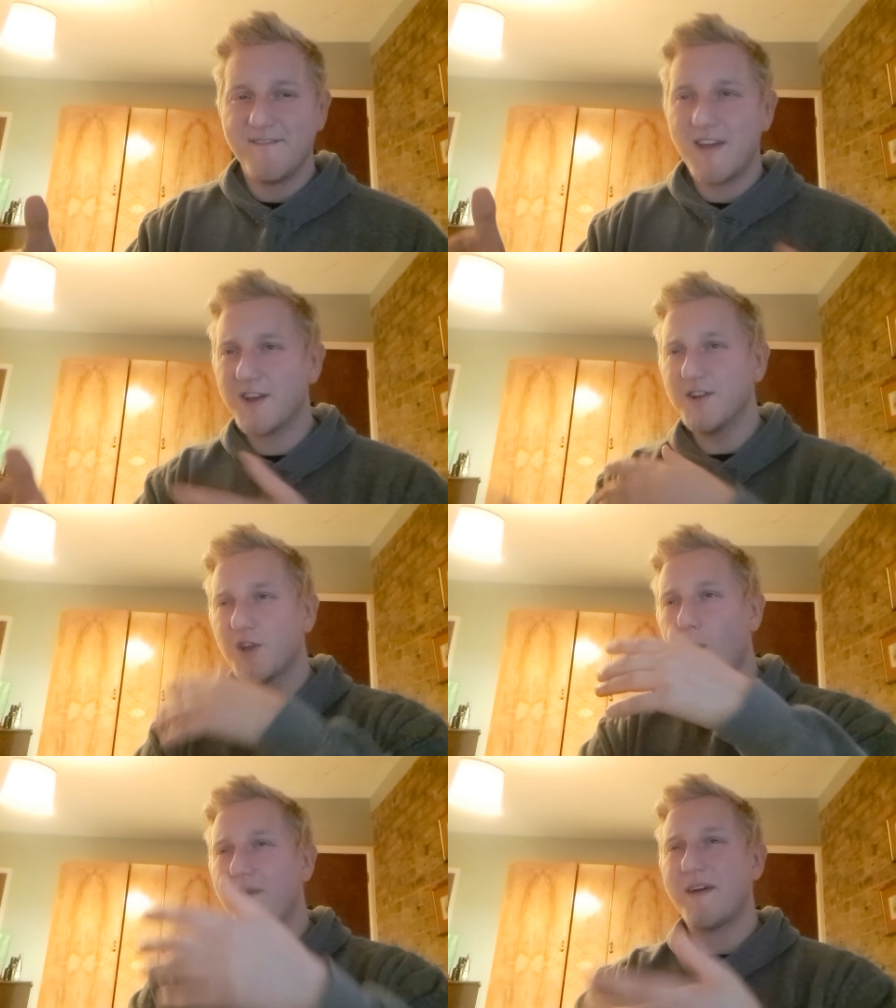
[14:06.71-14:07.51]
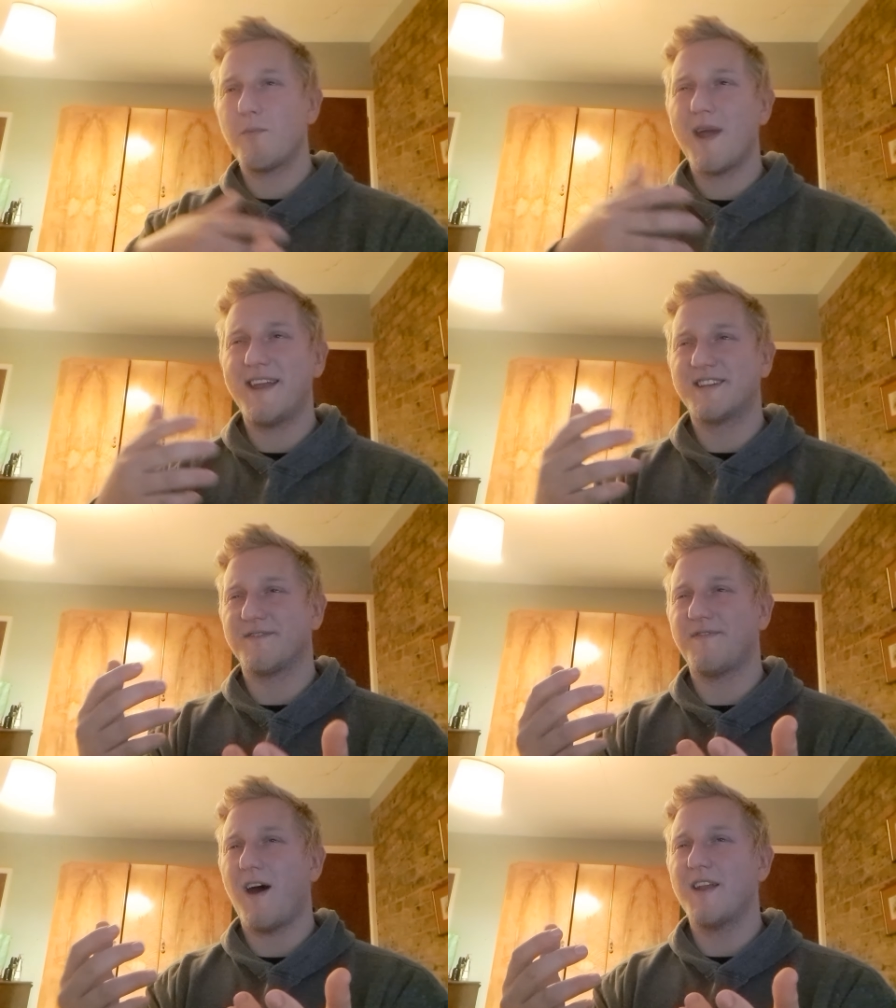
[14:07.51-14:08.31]
They're gonna go out their way to
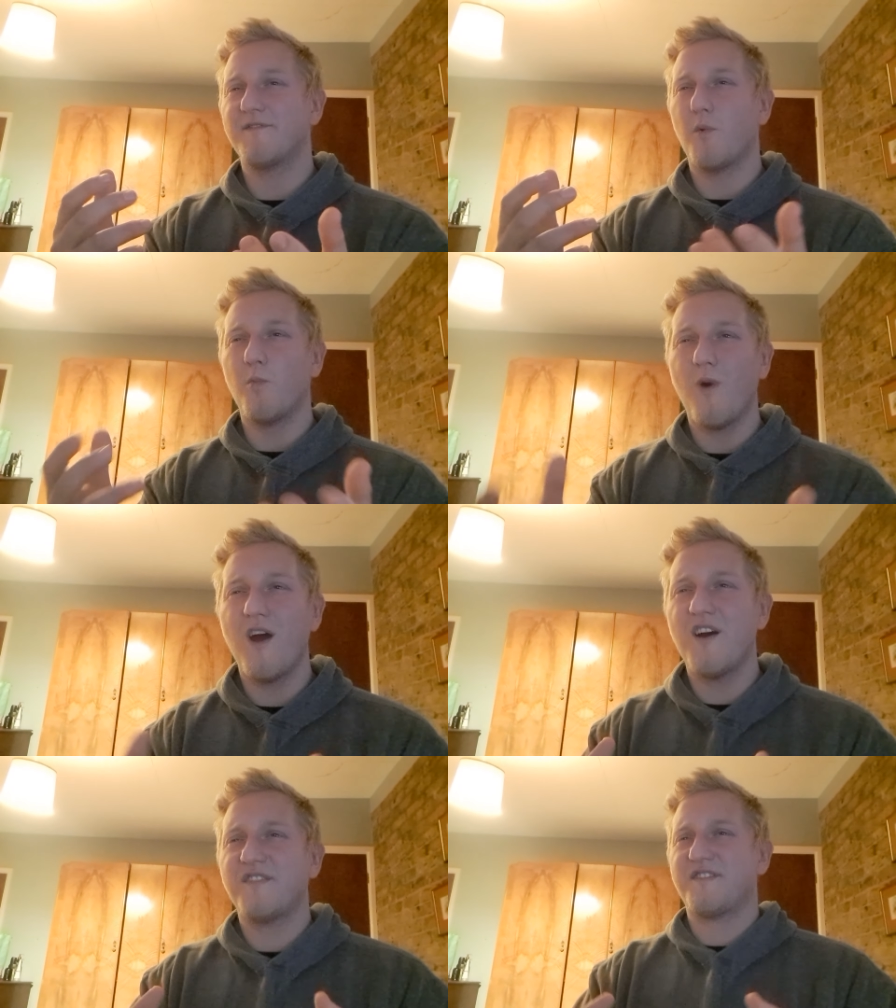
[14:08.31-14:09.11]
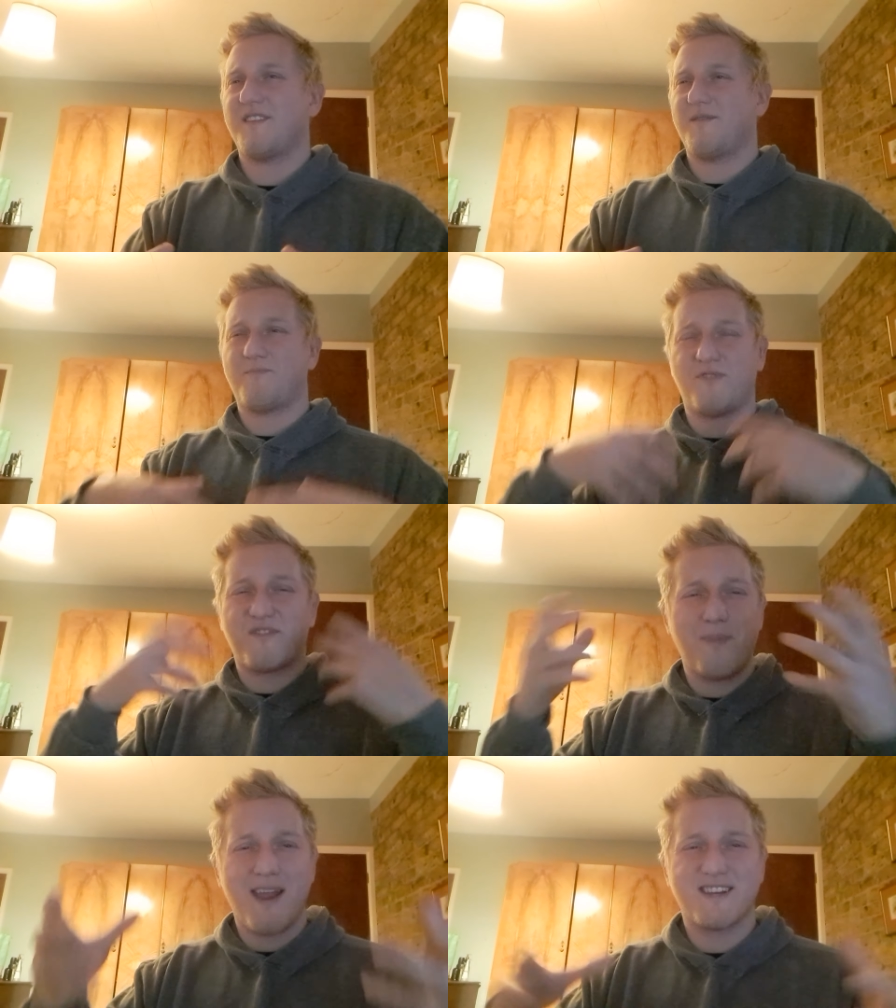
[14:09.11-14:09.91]
find the worst
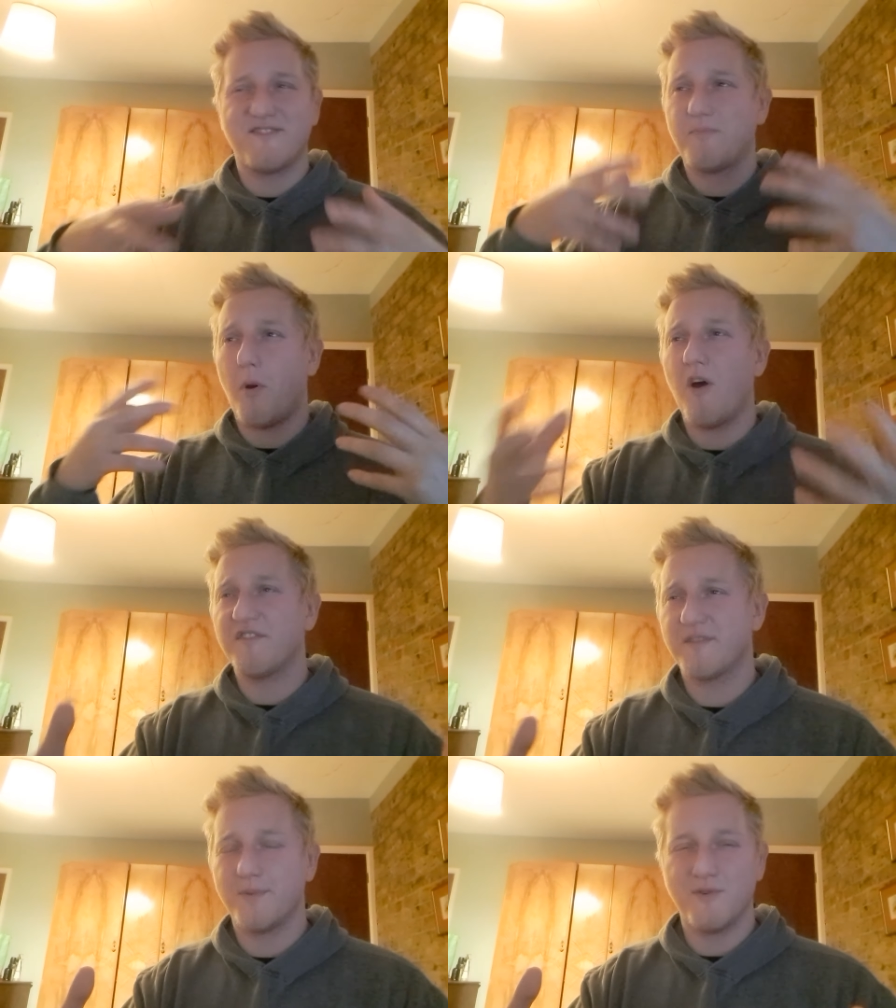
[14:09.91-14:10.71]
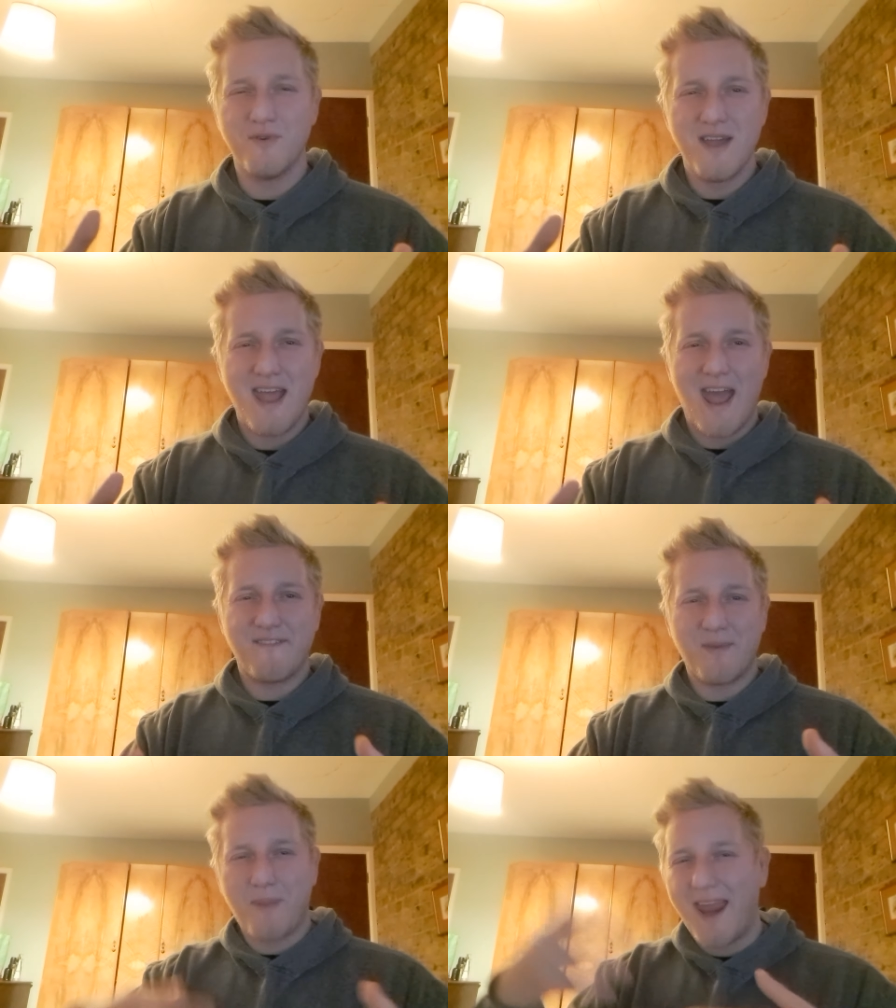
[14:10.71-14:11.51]
perspective possible
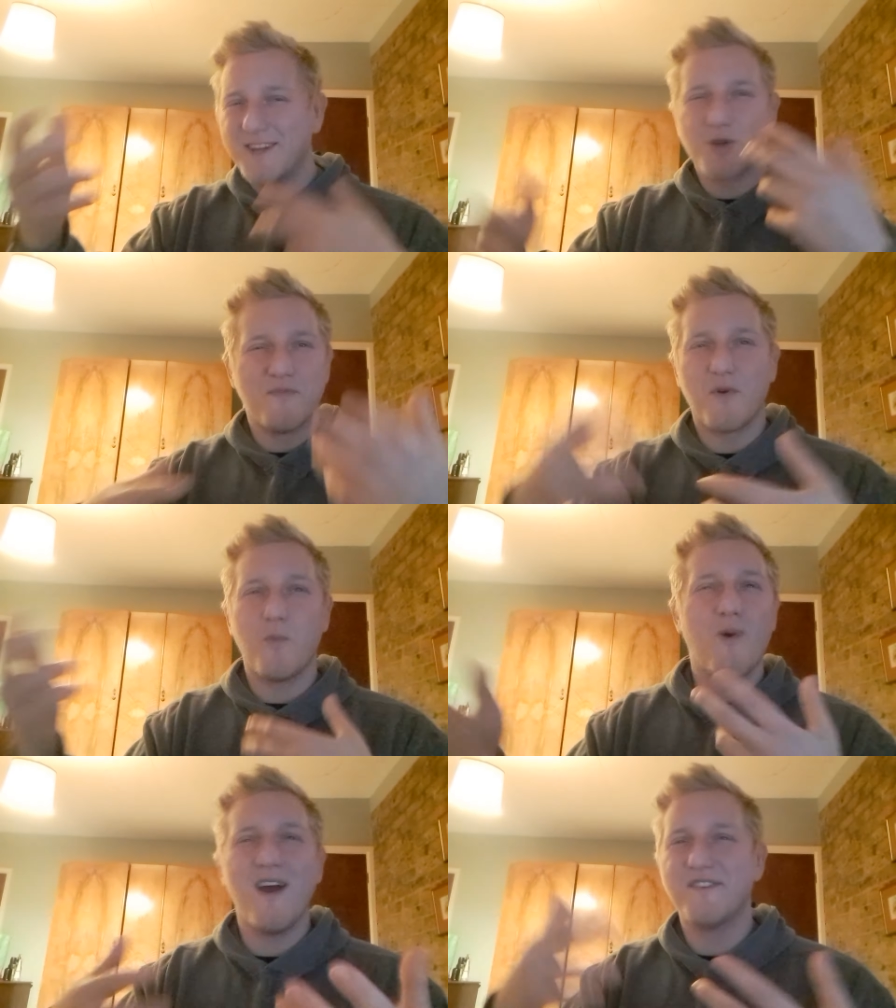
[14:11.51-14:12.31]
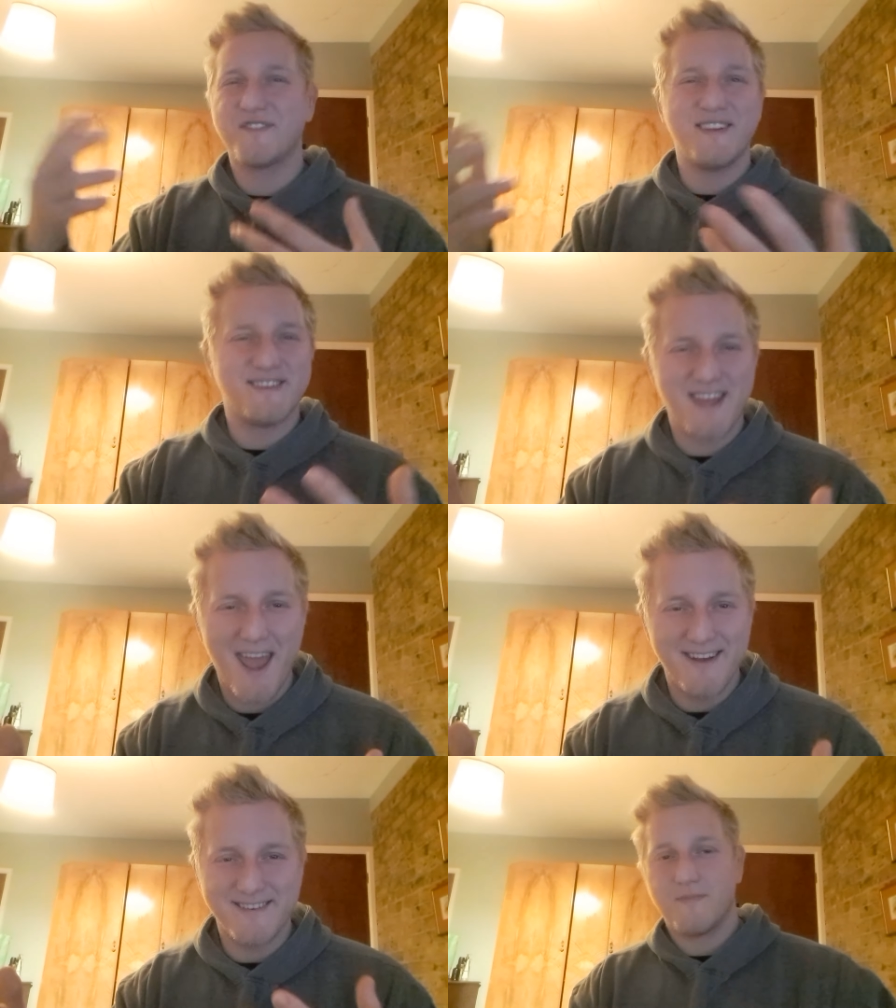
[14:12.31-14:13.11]
and then paint on the worst
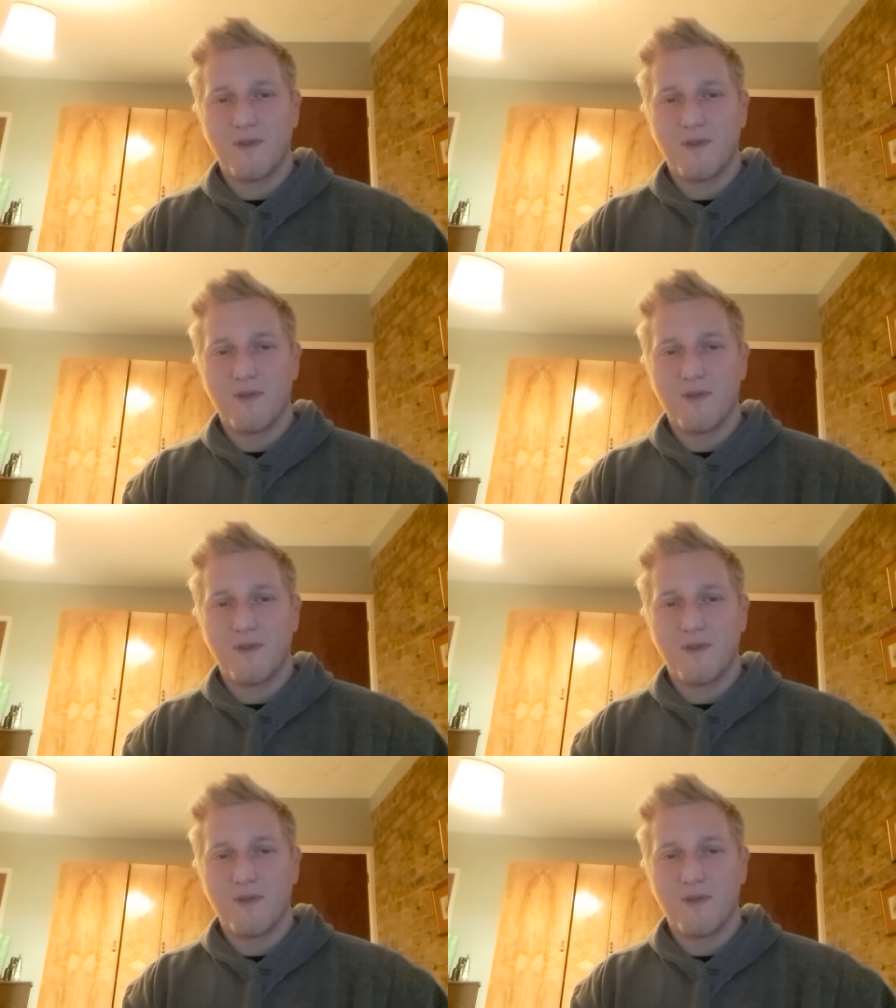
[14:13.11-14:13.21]
intent